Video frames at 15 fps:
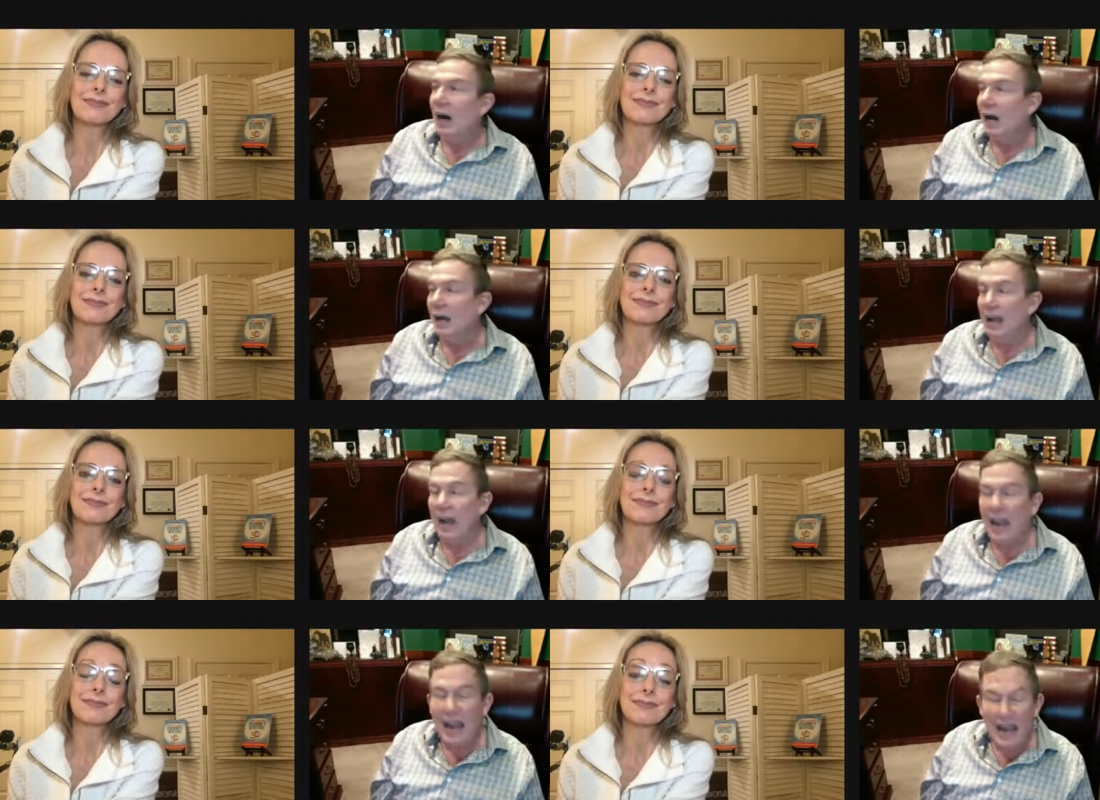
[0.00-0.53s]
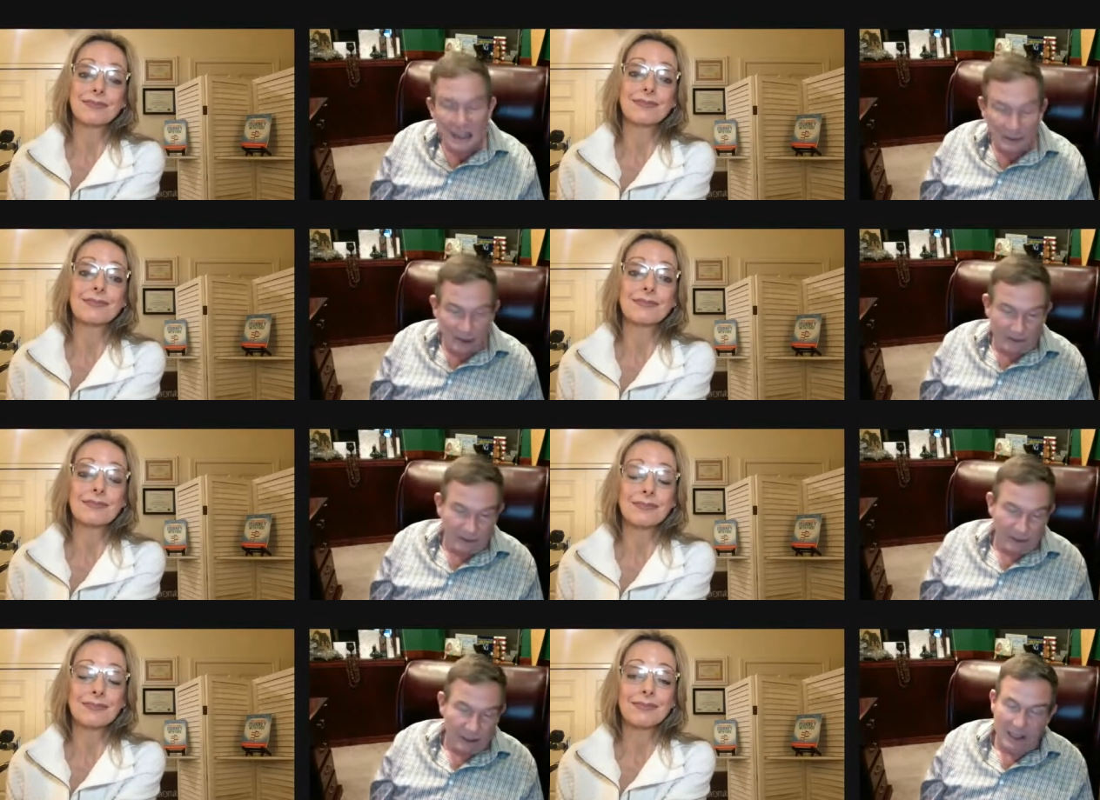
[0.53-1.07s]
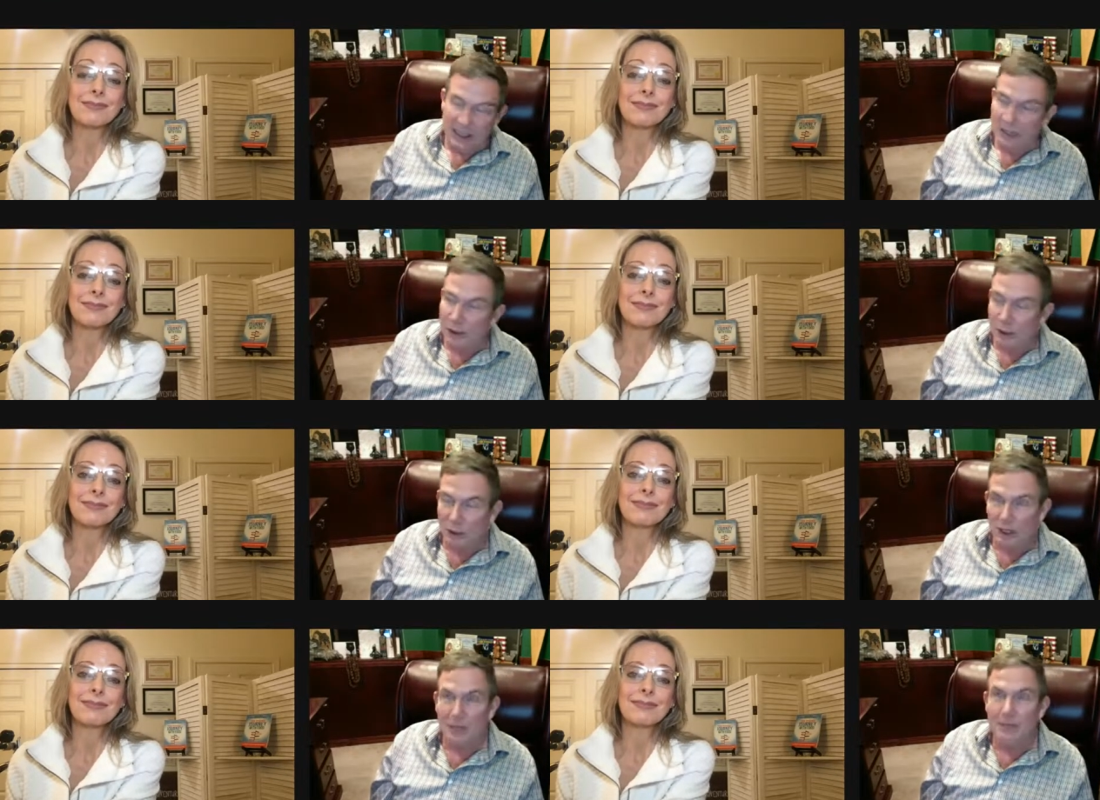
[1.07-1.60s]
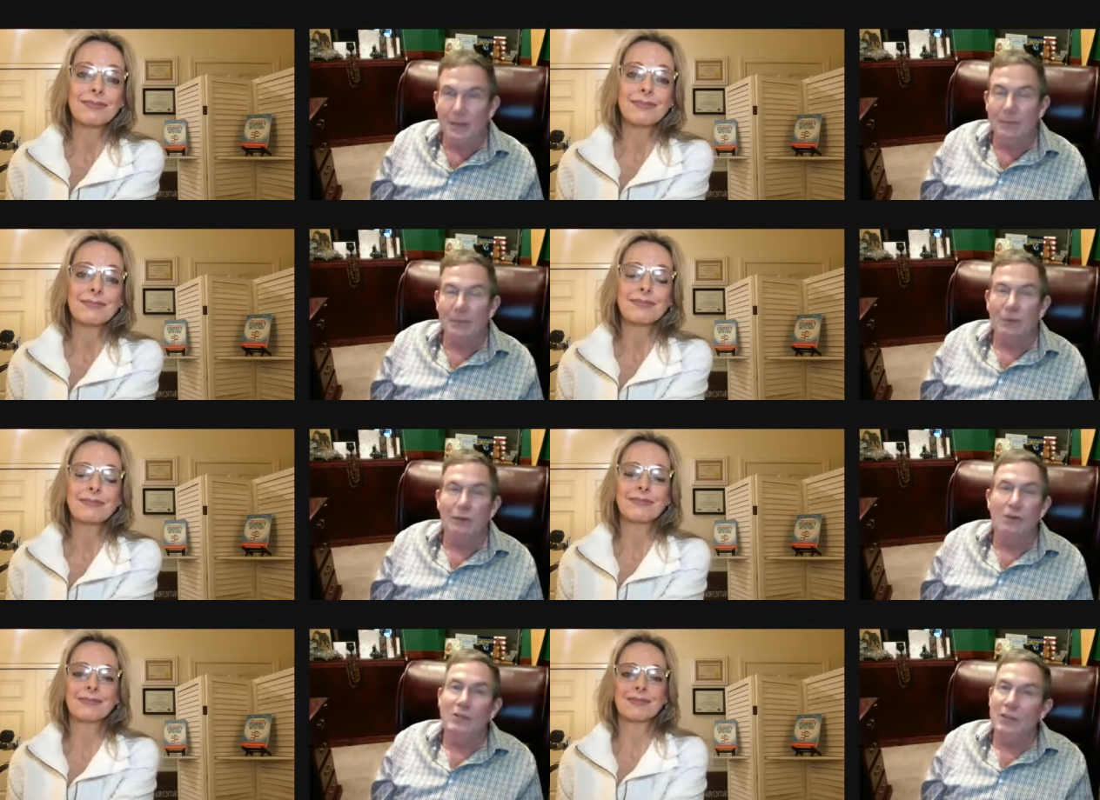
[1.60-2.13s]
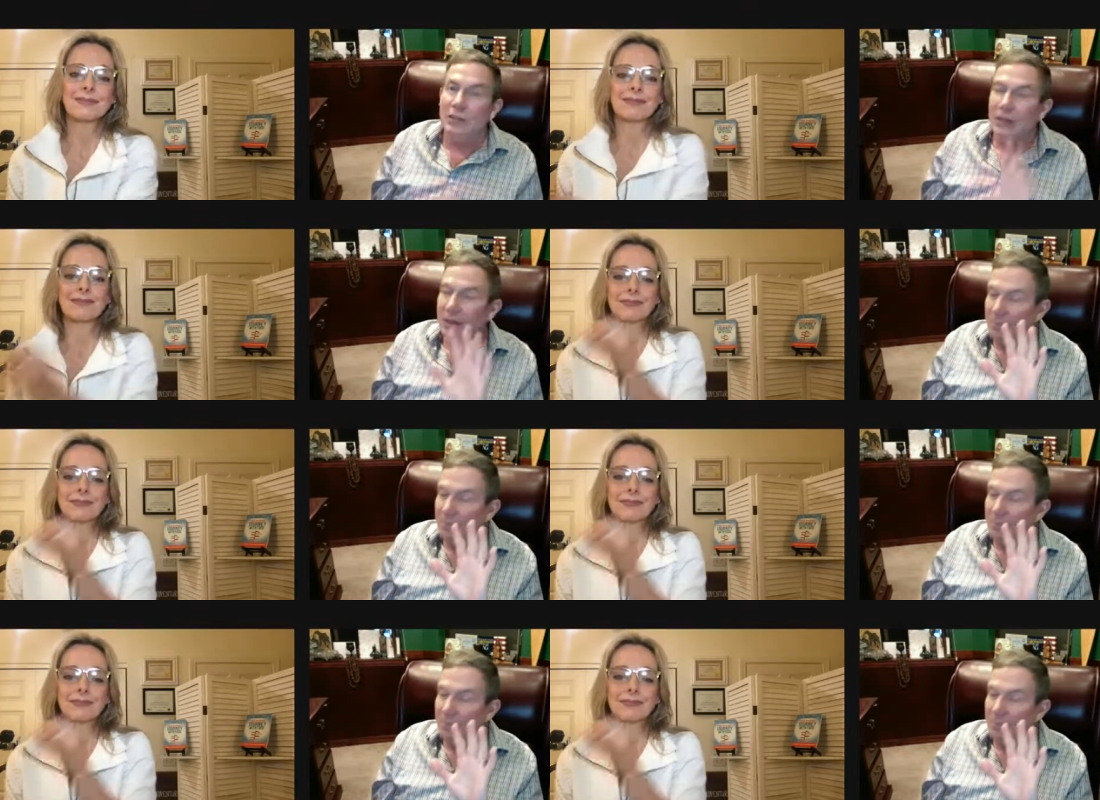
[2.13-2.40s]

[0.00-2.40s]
Speaker 1: I hate the phrase. I know a lot of people use it.